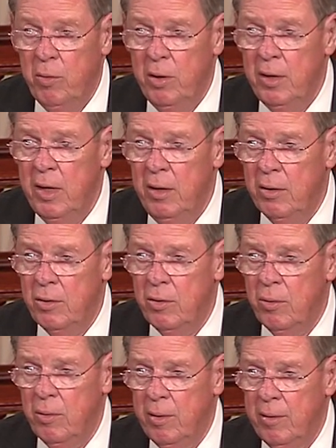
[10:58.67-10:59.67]
I want to tell you a
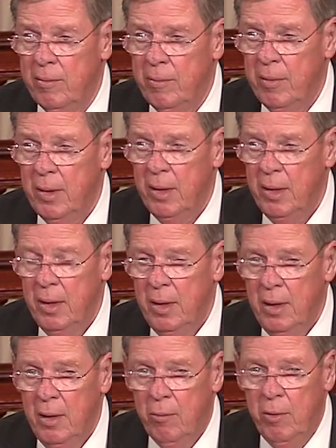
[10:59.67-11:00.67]
story.
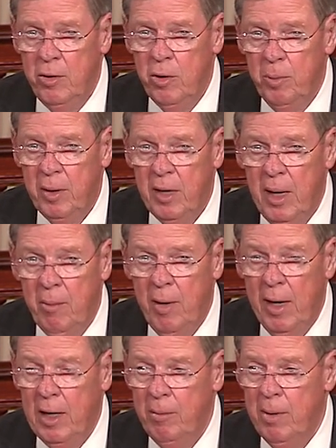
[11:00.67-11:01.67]
Richard became ranking